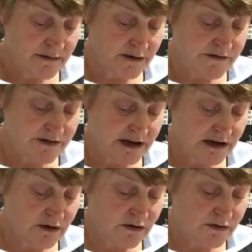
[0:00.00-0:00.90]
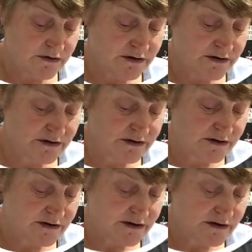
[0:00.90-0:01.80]
move it along,
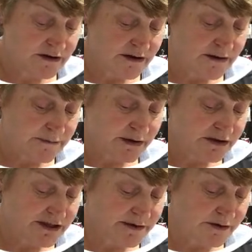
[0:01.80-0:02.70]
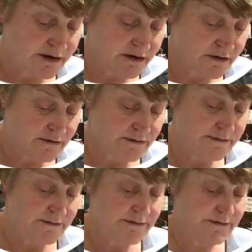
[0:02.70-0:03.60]
punch out my hole.
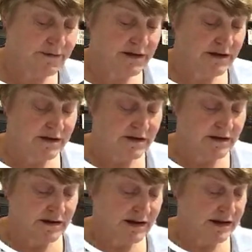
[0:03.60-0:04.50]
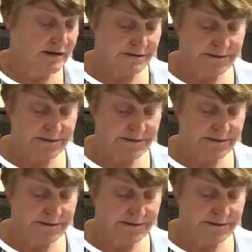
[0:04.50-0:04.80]
Okay,